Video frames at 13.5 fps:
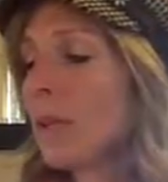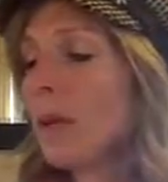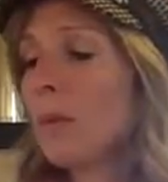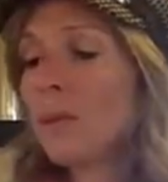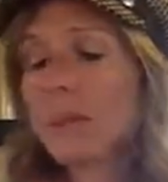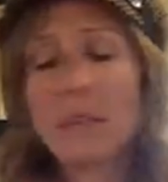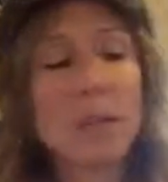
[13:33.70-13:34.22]

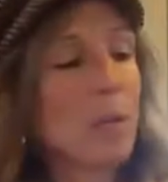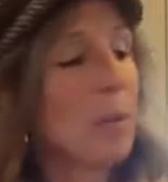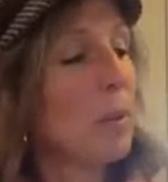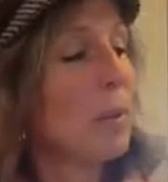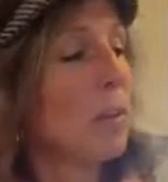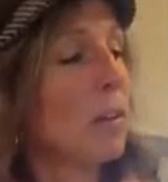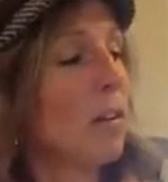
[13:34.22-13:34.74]
We've got a
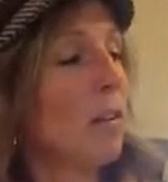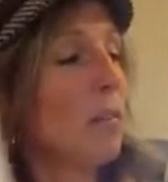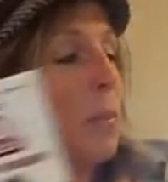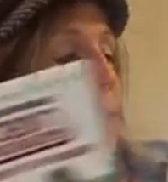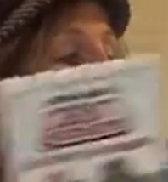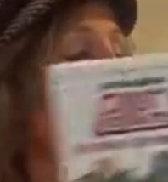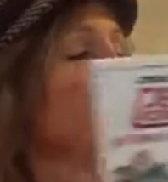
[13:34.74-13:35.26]
couple of
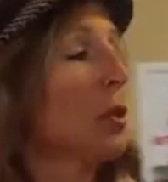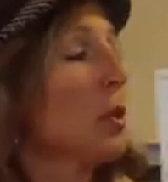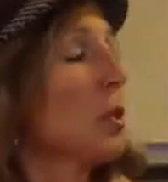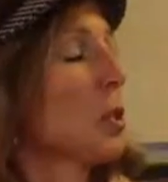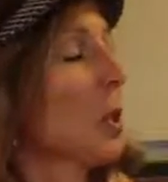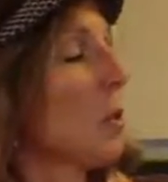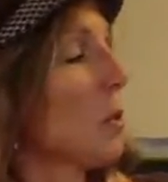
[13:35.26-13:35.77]
books for
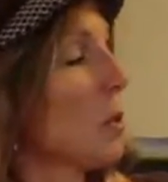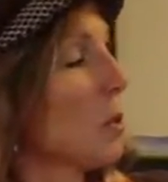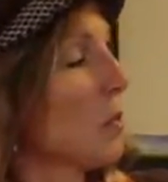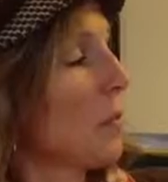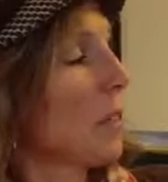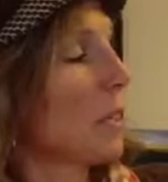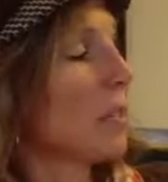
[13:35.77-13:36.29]
Star Wars
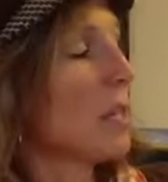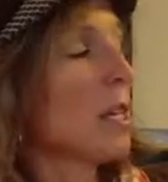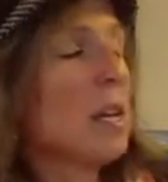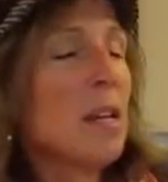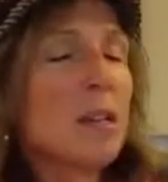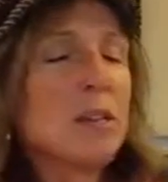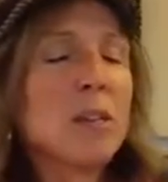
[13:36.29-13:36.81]
fans.
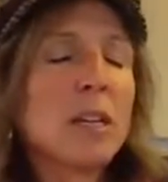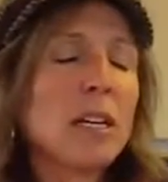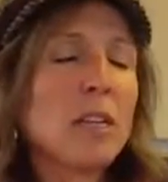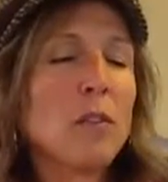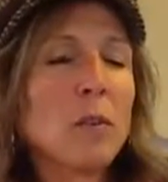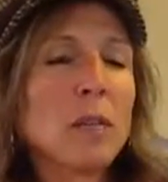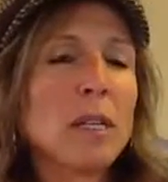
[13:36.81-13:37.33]
These are kind
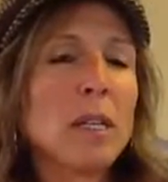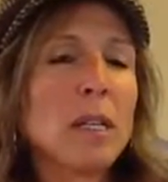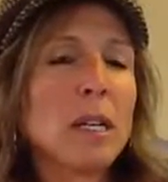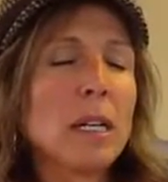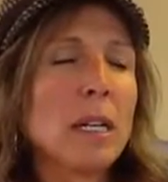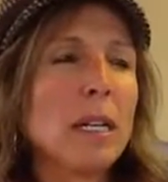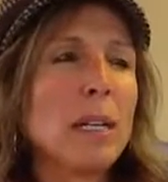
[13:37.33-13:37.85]
of written,
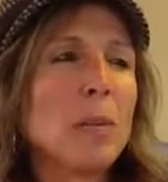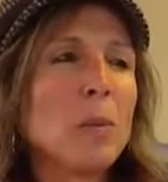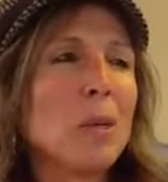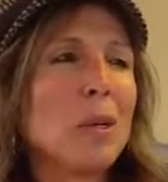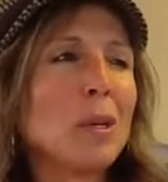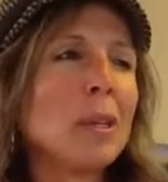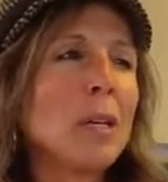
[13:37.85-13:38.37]
again, in
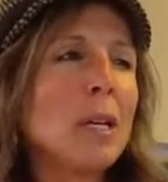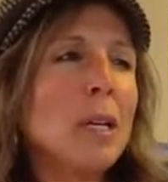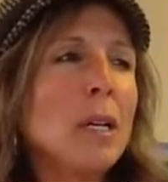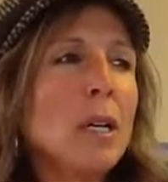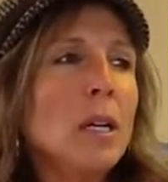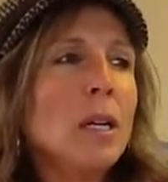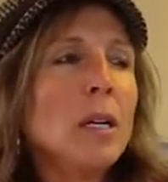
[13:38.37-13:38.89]
more,
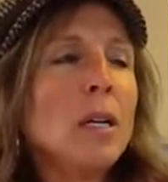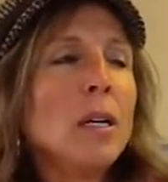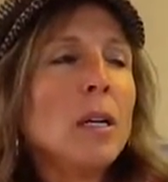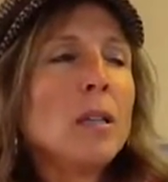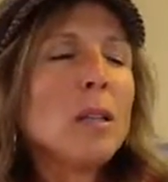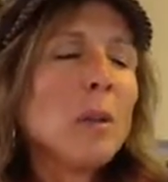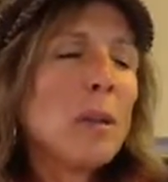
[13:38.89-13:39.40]

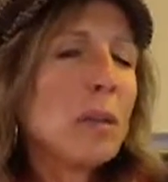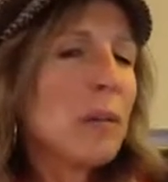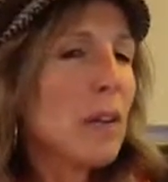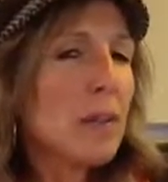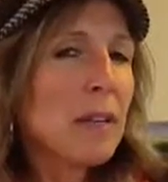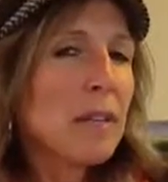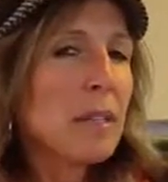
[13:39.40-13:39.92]
a little bit
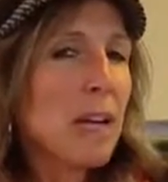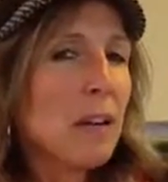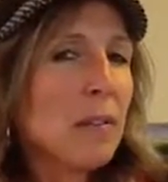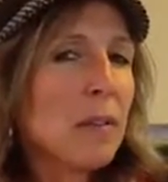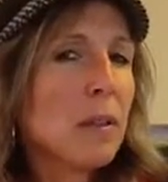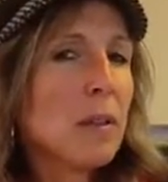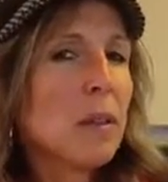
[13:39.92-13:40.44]
graphic
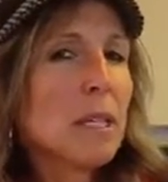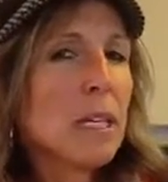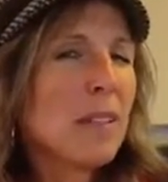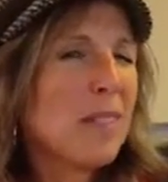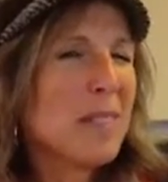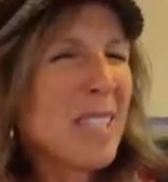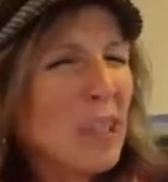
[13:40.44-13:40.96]
novel,
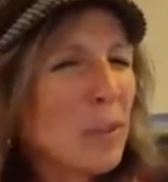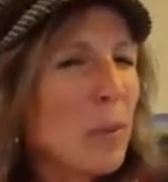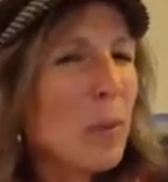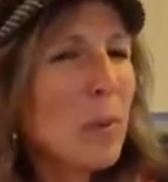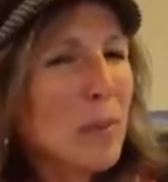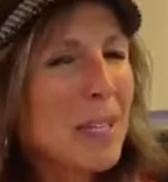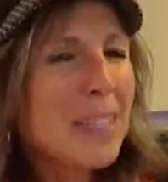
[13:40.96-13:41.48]
kind of Diary of a
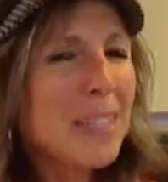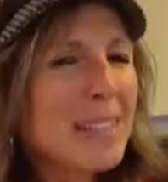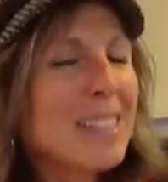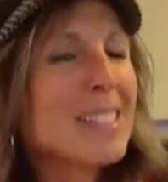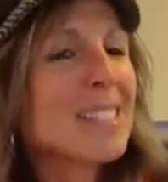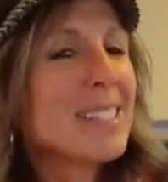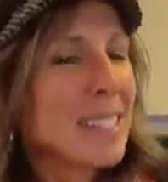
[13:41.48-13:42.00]
Wimpy
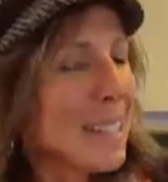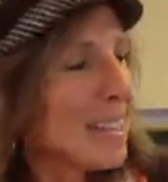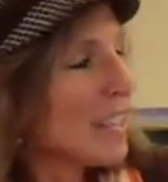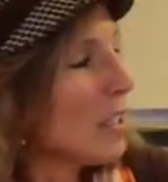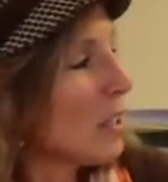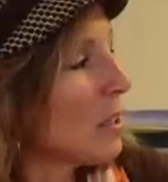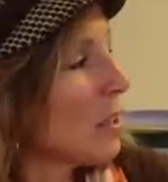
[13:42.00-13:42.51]
Kid
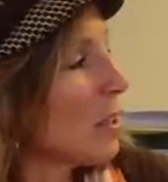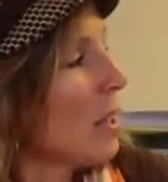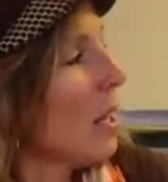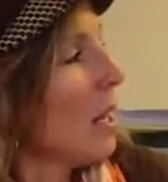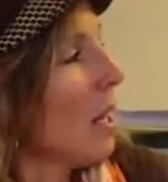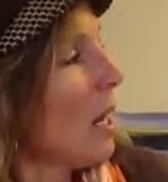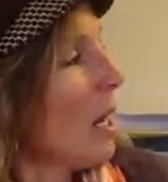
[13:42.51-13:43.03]
style.
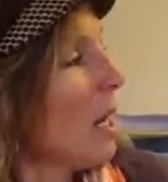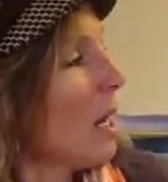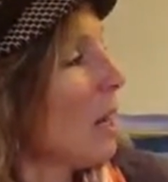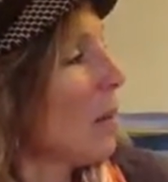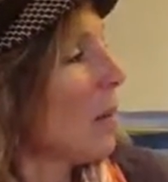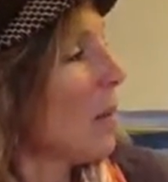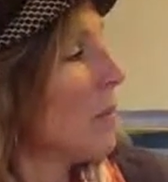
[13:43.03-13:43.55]

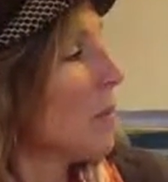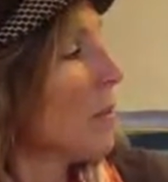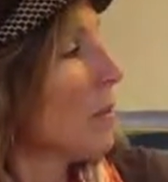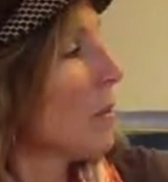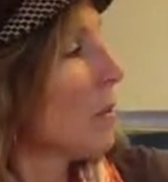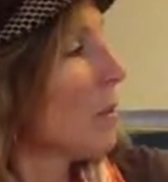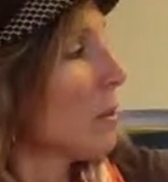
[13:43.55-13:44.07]

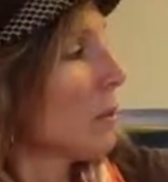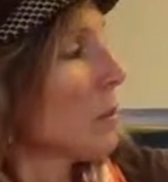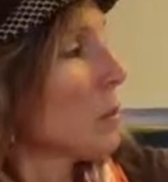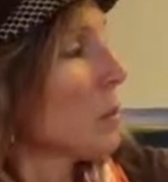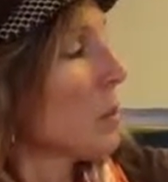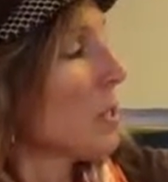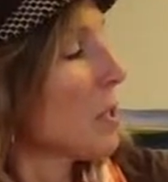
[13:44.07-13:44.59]
The
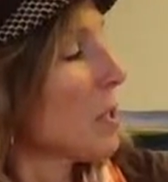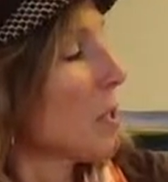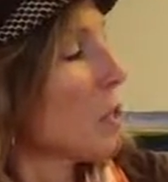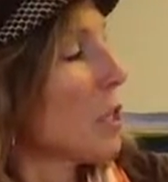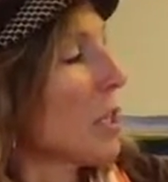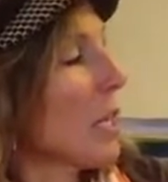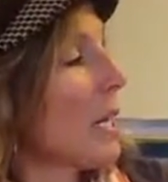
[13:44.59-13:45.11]
first one is
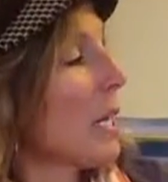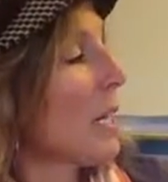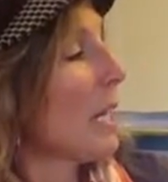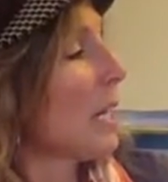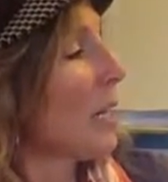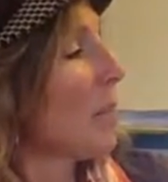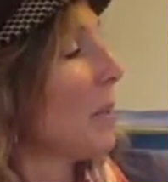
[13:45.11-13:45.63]
called Jedi
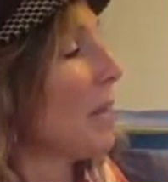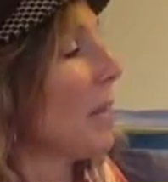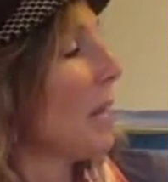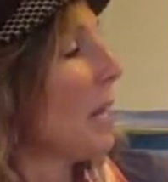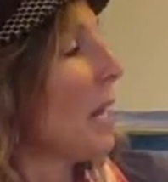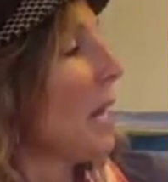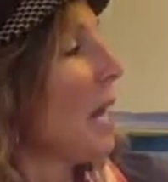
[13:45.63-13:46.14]

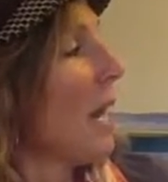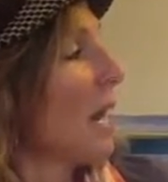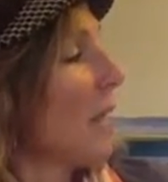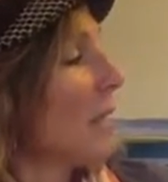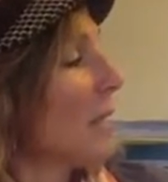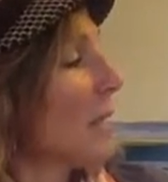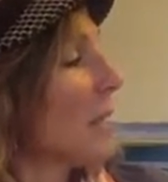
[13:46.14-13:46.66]
Academy,
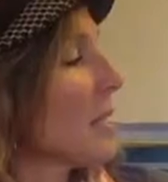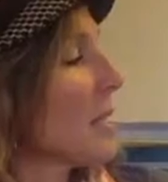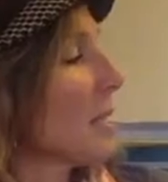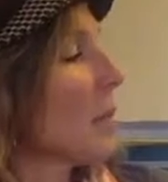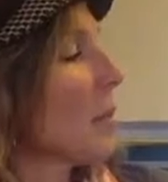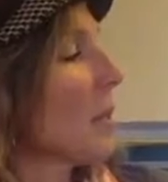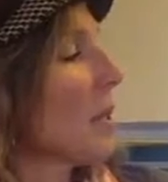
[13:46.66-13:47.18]
and the
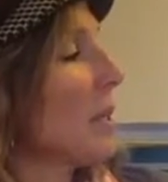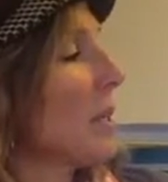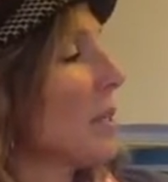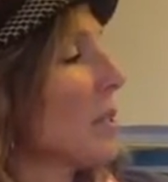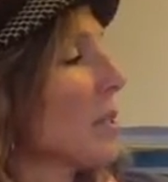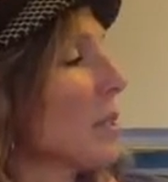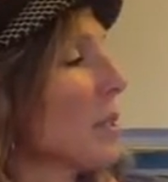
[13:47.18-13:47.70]
second one
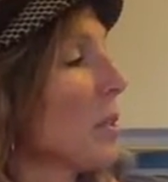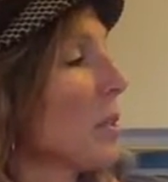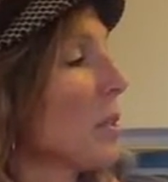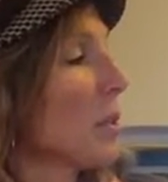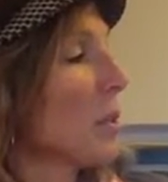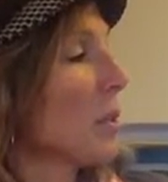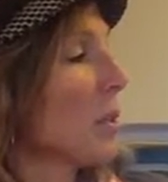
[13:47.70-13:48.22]
is The
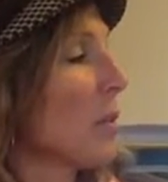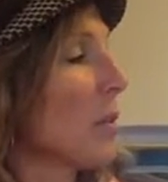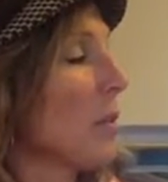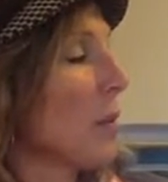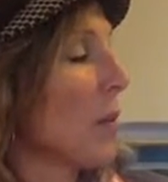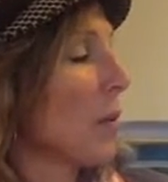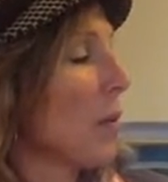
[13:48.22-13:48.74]
Return of
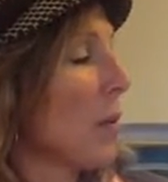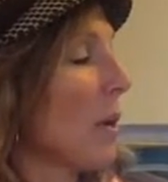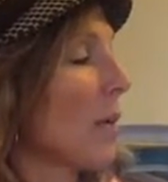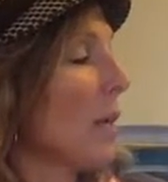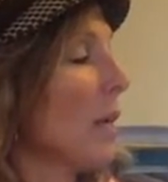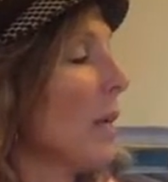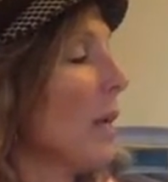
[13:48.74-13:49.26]
the
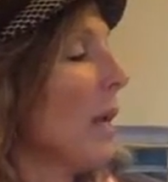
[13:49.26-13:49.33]
Padawan.